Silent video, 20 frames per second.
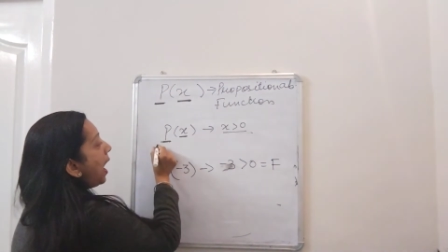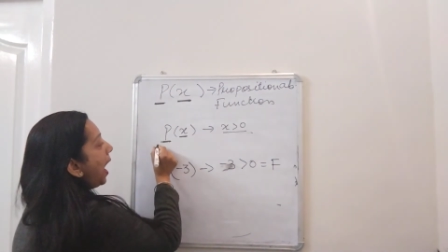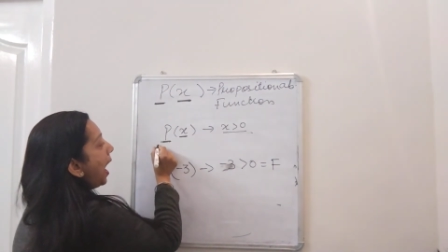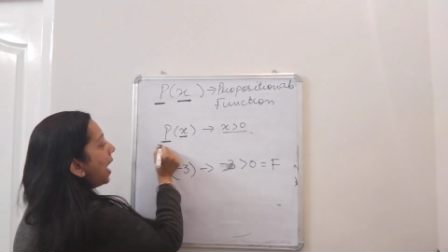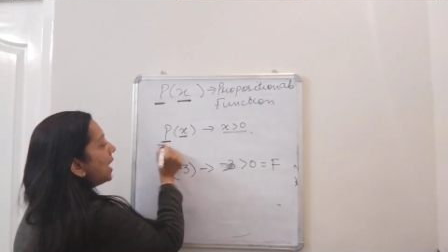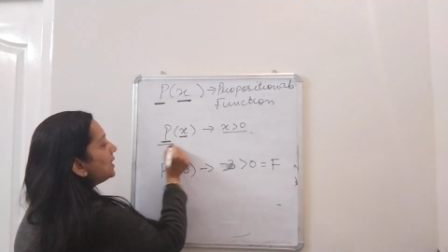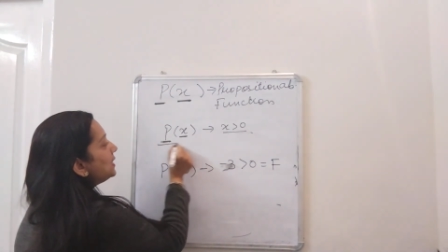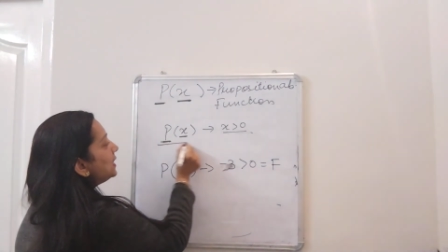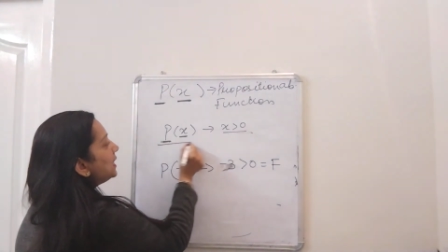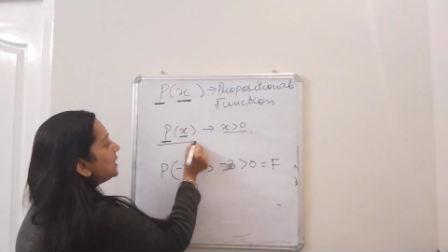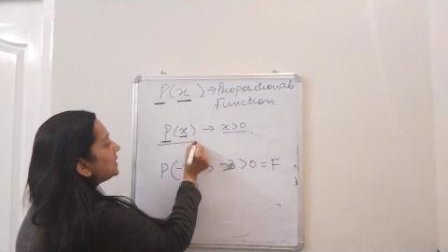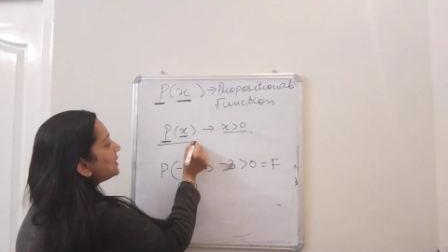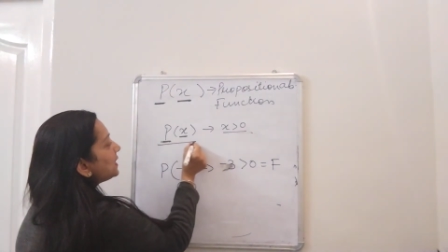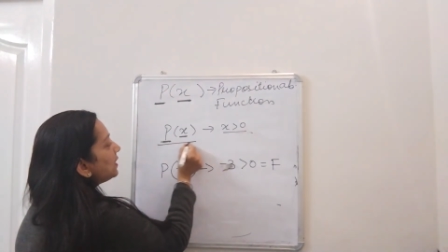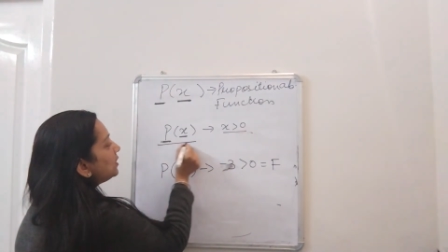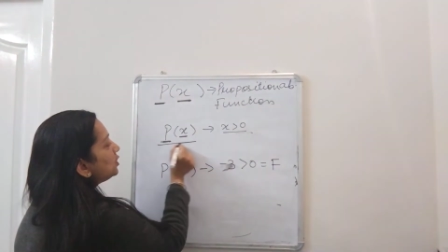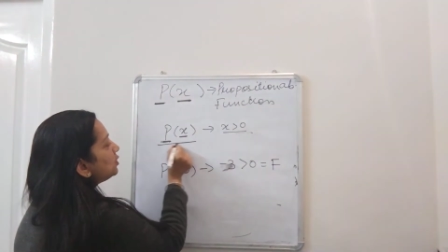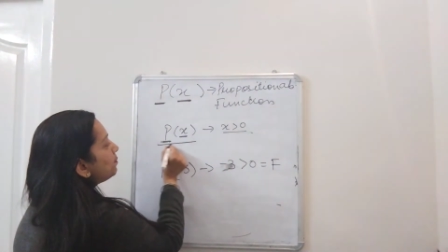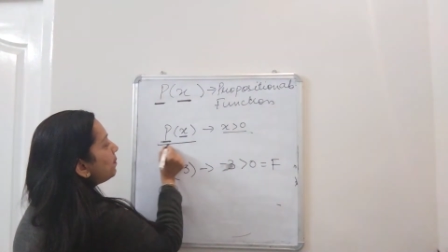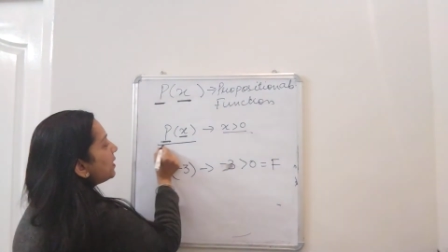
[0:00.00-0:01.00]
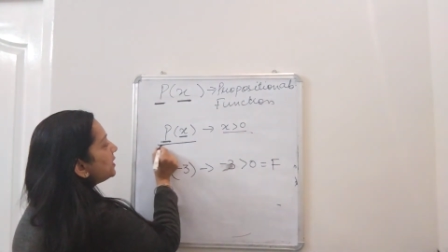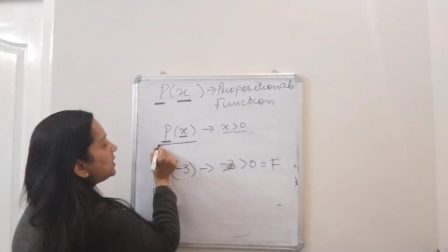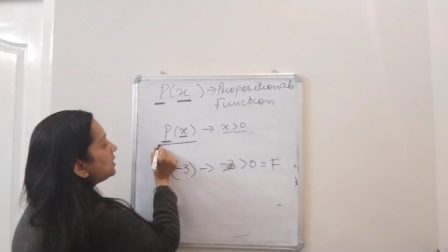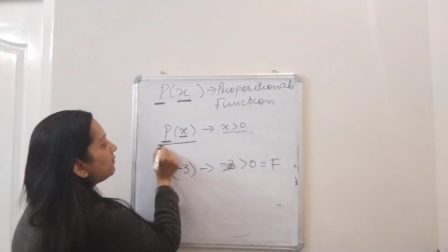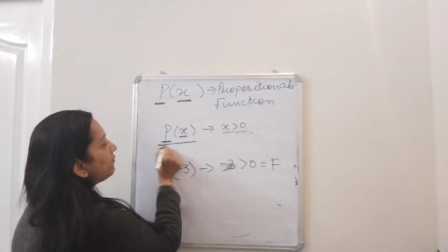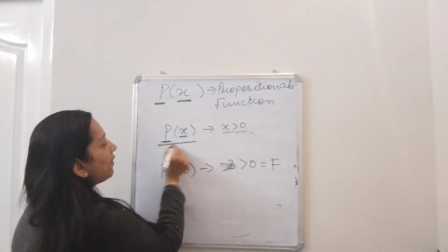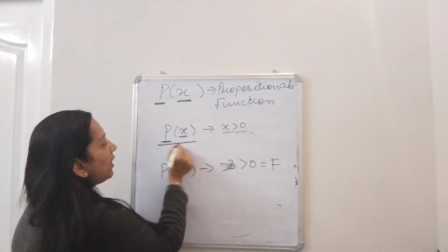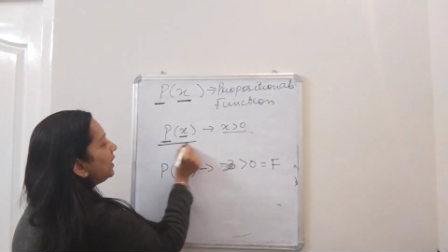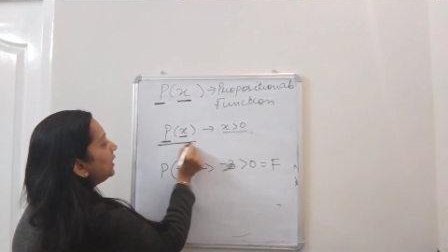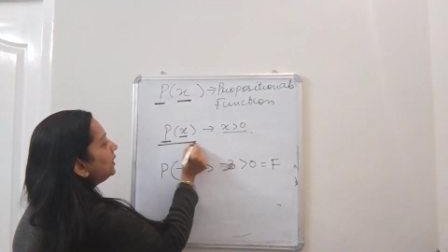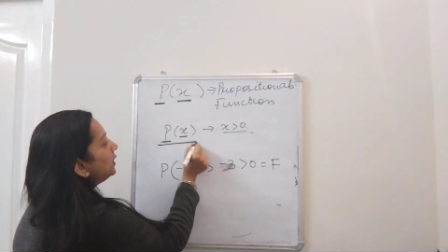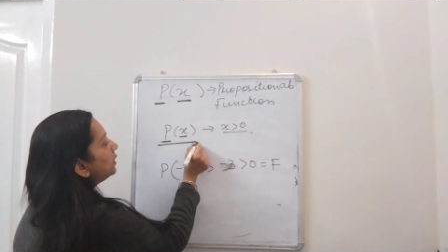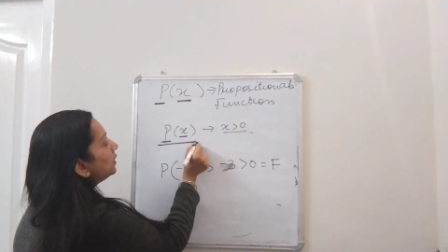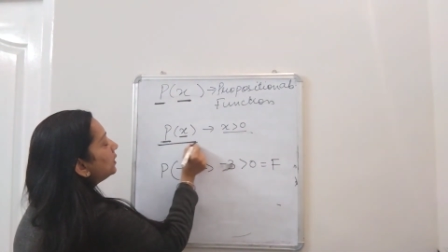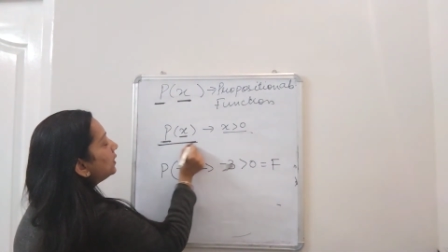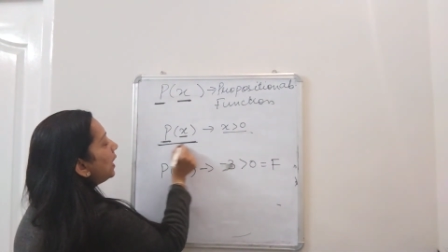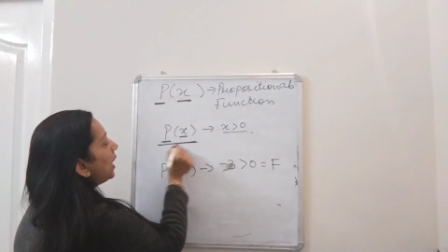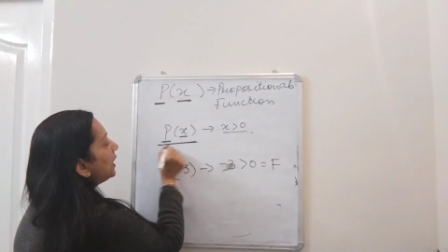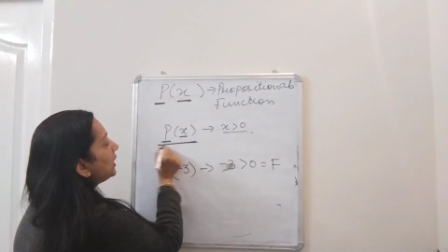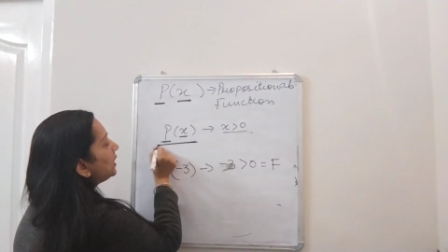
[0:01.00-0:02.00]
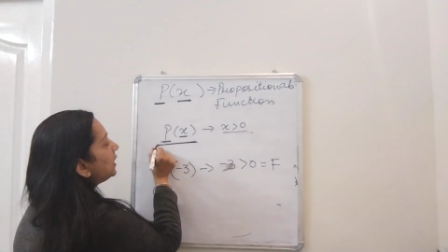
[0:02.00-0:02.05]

Unless I specified, I